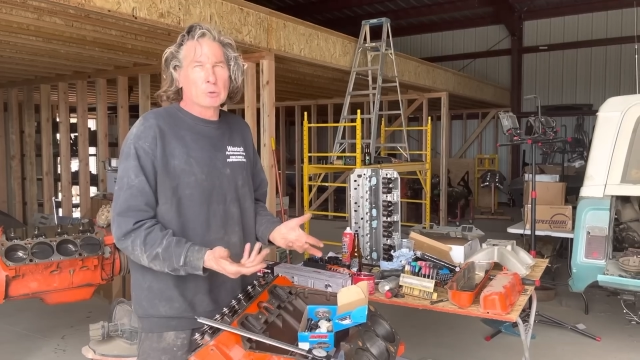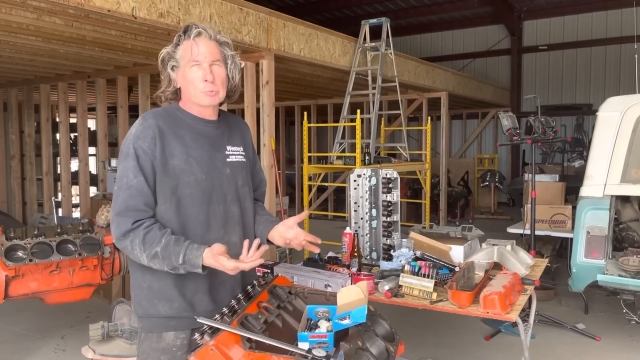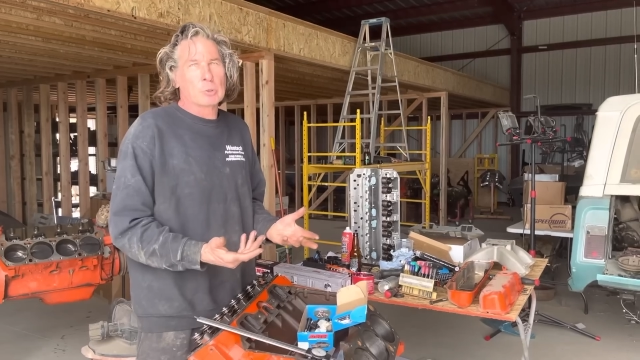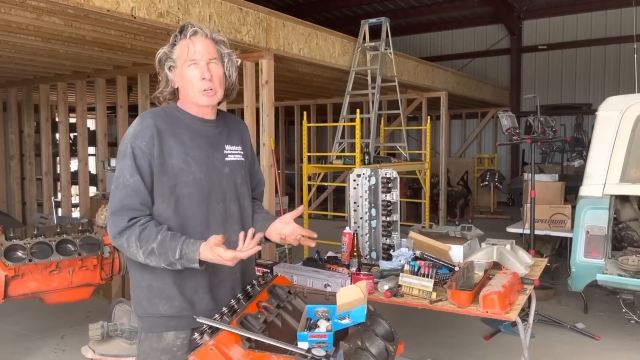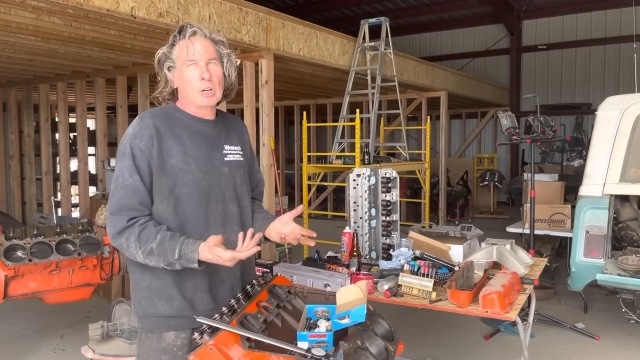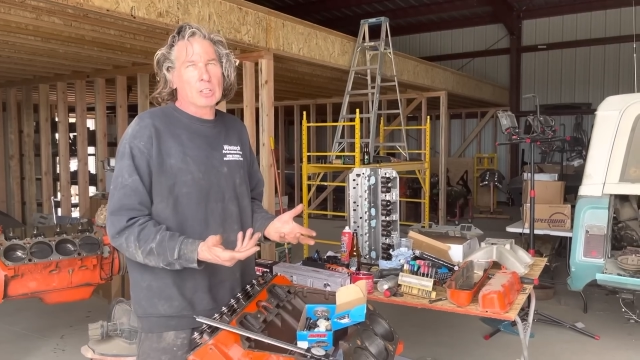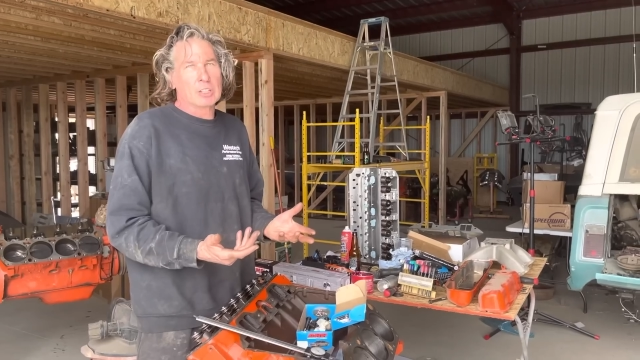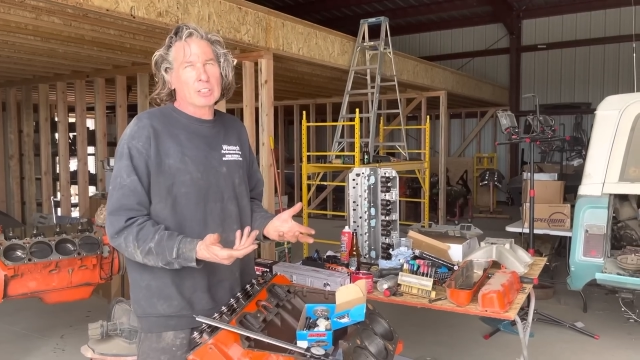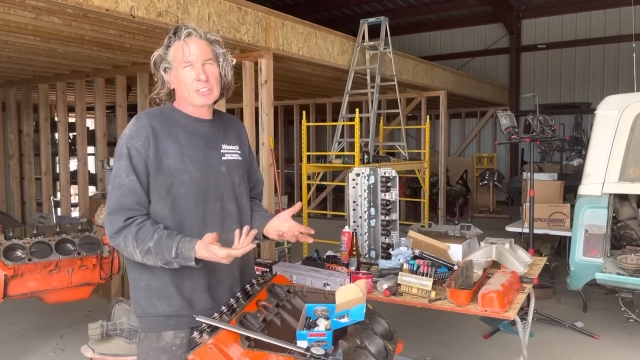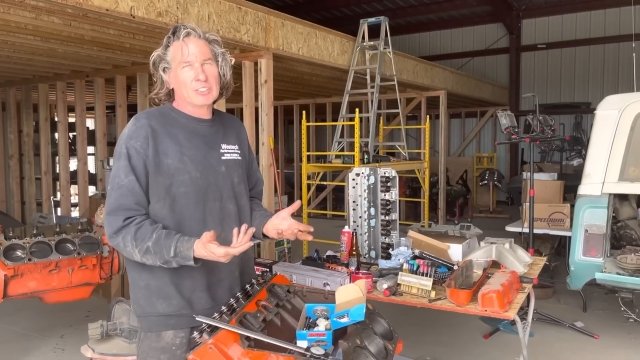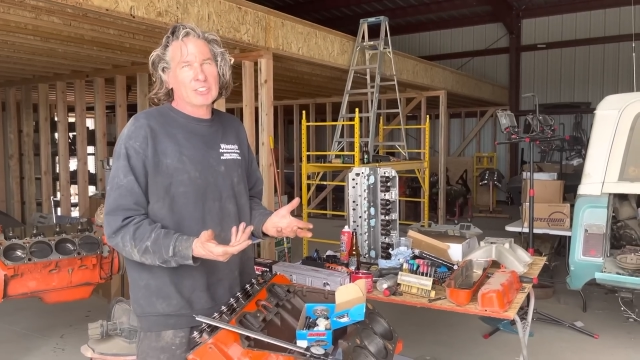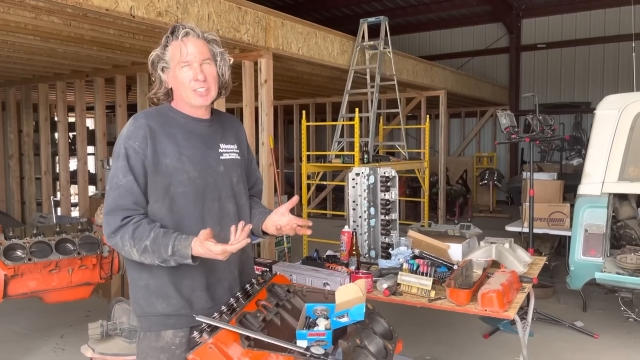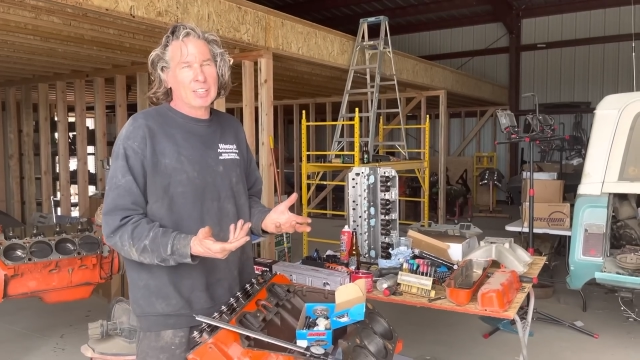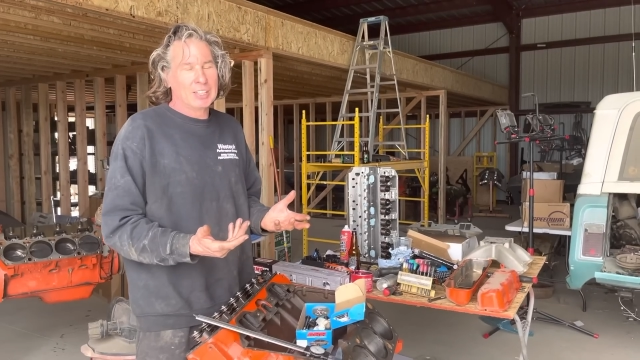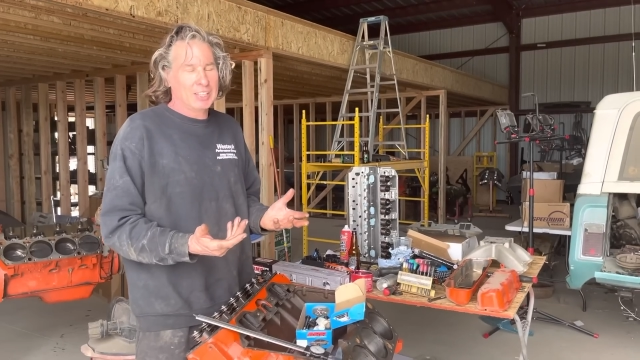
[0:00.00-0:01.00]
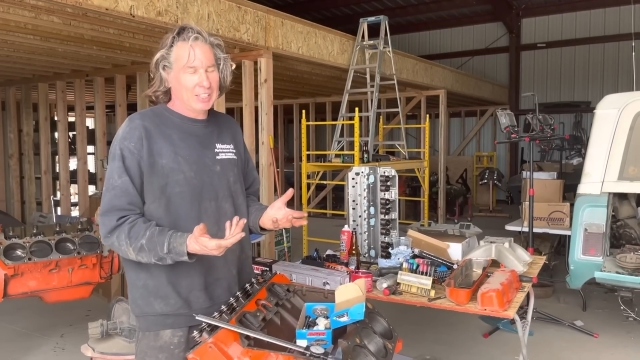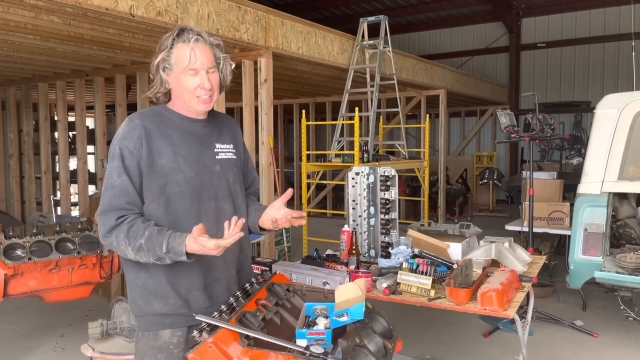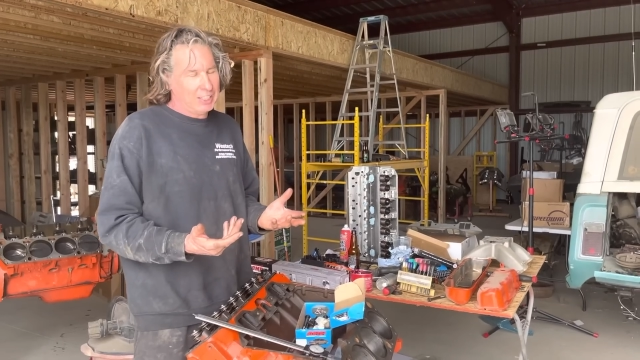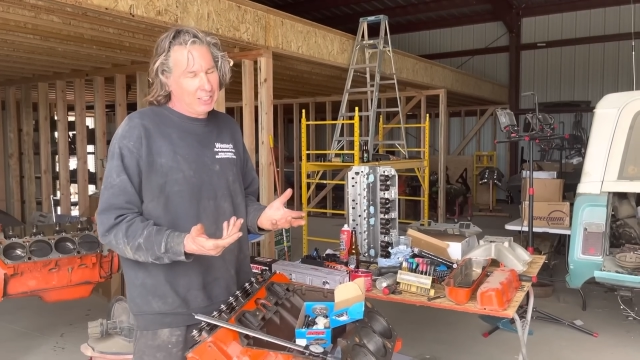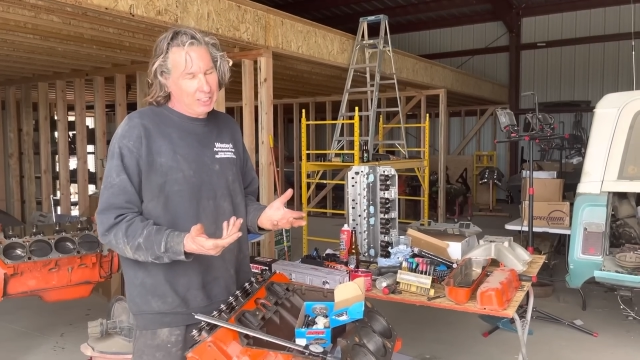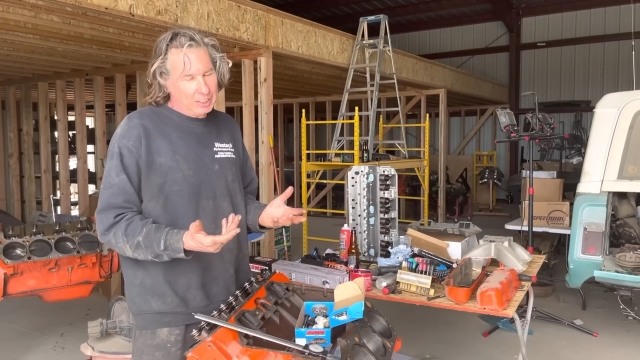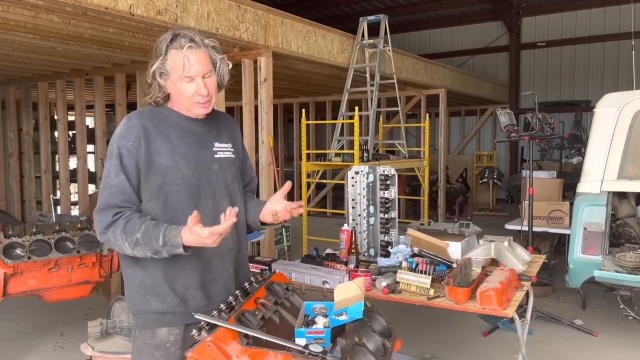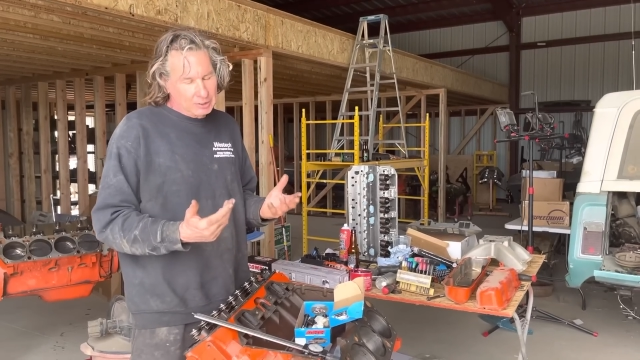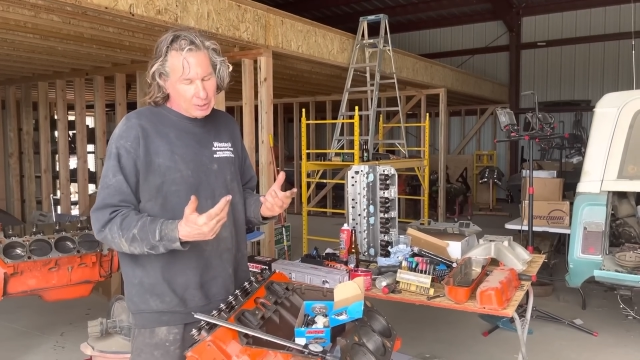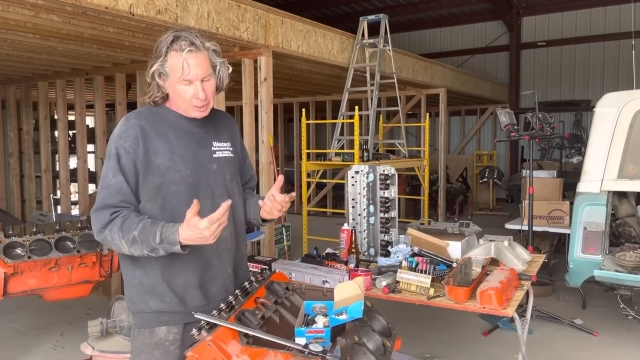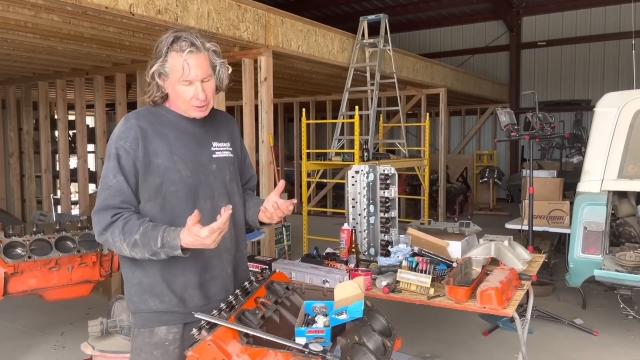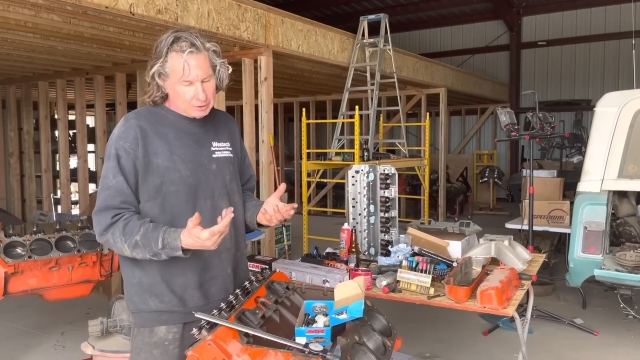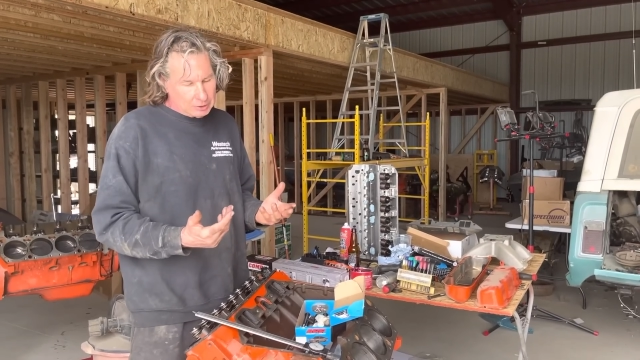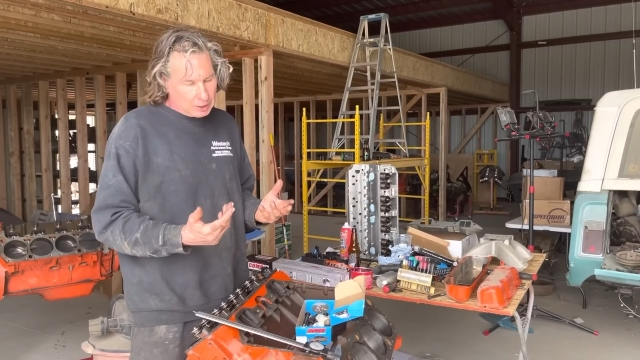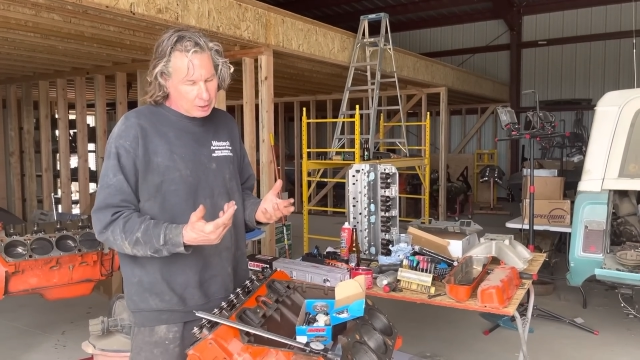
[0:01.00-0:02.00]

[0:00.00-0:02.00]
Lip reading: products, and I